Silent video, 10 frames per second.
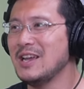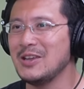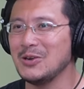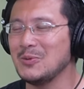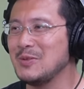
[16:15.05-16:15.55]

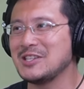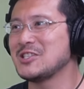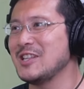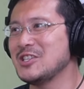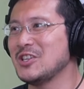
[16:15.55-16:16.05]
you know
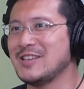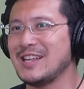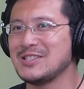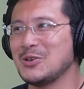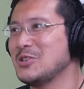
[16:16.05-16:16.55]
legislation
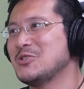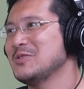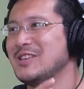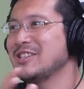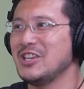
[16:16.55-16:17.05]
that's gonna
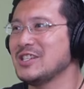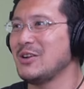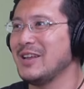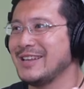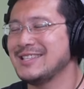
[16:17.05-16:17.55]
change
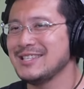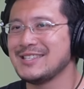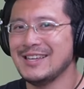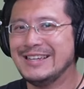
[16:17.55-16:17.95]
out. Like this is